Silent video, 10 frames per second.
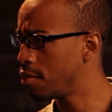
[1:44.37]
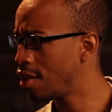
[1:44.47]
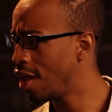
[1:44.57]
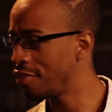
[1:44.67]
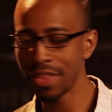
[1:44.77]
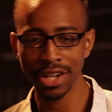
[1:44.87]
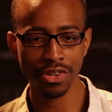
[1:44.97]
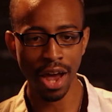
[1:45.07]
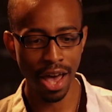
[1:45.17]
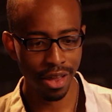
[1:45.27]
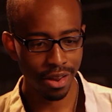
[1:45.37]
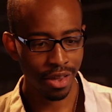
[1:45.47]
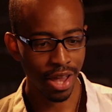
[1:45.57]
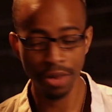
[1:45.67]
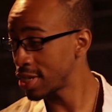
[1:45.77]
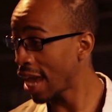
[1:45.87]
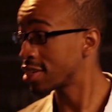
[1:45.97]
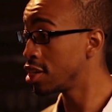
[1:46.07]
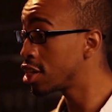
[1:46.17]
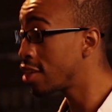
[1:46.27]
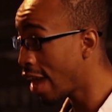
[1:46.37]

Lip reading: Mm-hmm. And then they try it, and it was actually a good